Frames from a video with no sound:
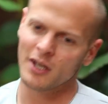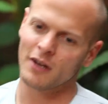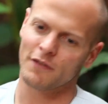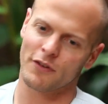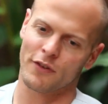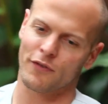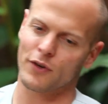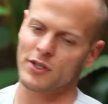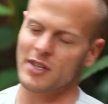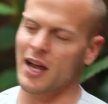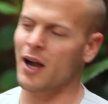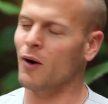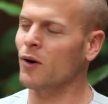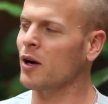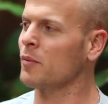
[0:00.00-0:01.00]
for the first
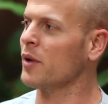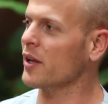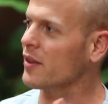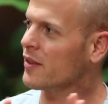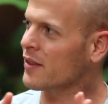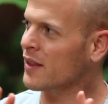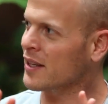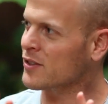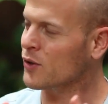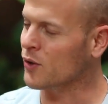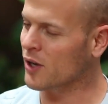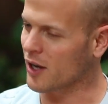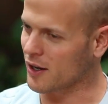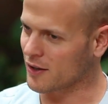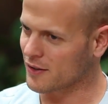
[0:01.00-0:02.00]
hour, I'm like, that's
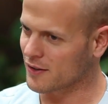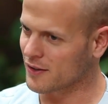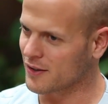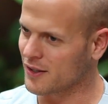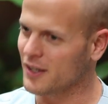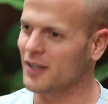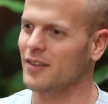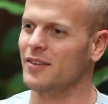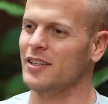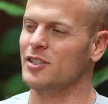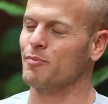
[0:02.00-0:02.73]
okay. That's